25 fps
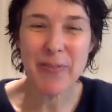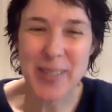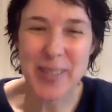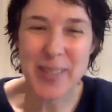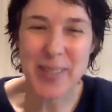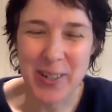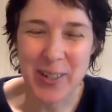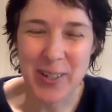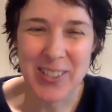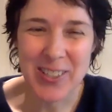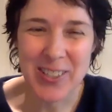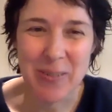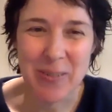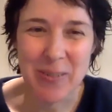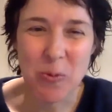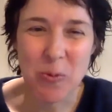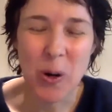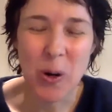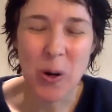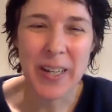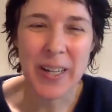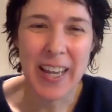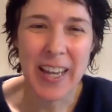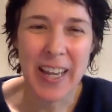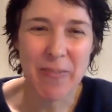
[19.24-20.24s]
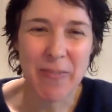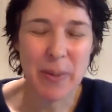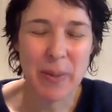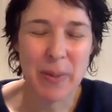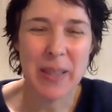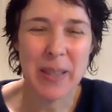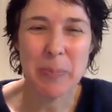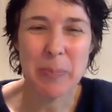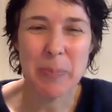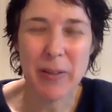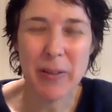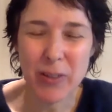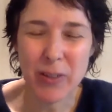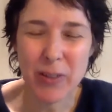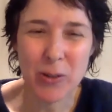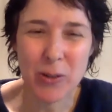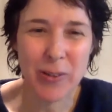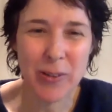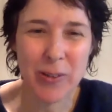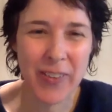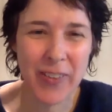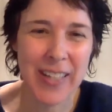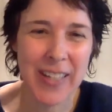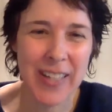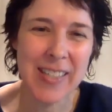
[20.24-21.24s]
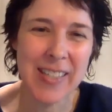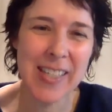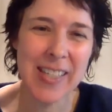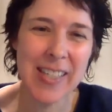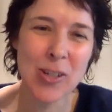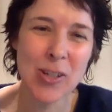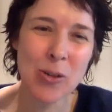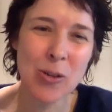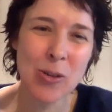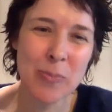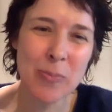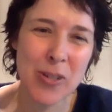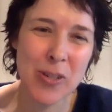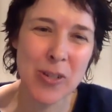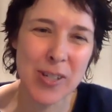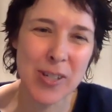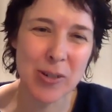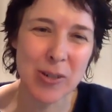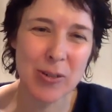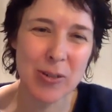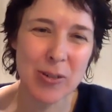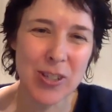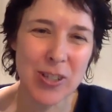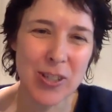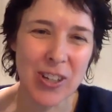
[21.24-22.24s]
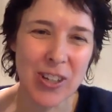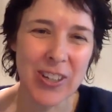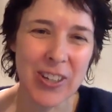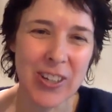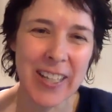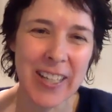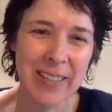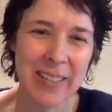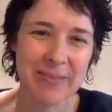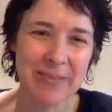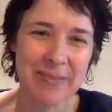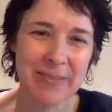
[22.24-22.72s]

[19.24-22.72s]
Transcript: question, what have been the pivotal events in your musical journey?